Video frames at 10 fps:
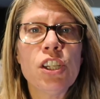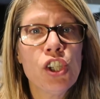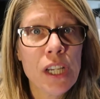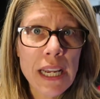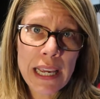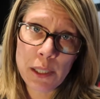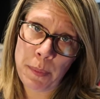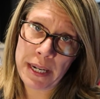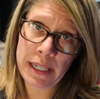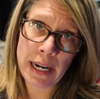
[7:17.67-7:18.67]
She has
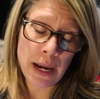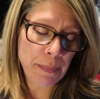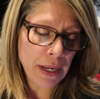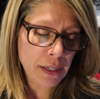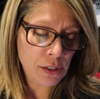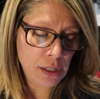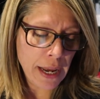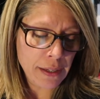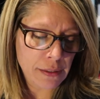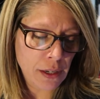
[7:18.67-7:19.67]
picked it up and
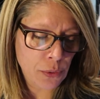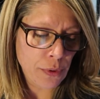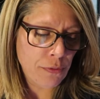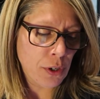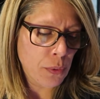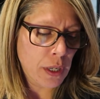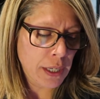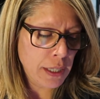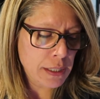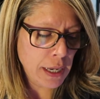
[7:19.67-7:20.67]
has done a review
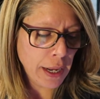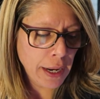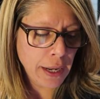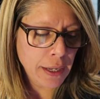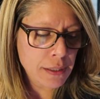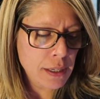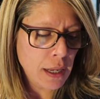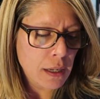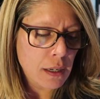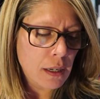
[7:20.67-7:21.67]
on it. And
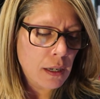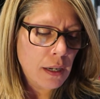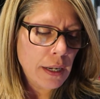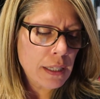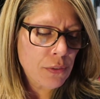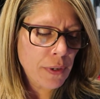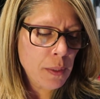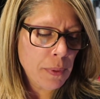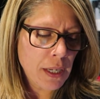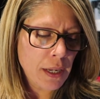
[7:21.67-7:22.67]
it's
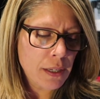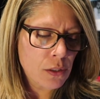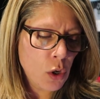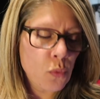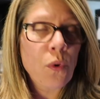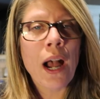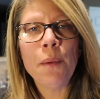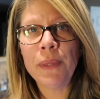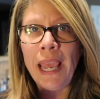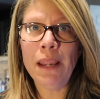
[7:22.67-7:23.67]
funny because
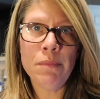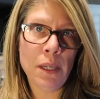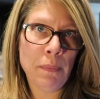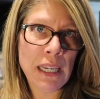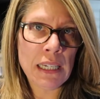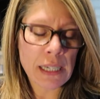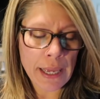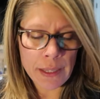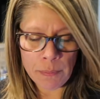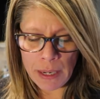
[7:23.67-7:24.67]
Rob came to me
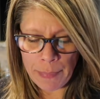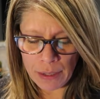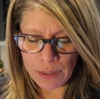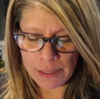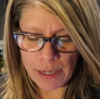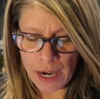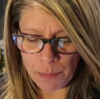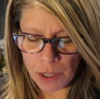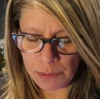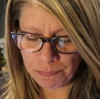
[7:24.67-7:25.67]
telling me about this
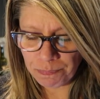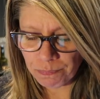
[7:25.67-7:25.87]
camera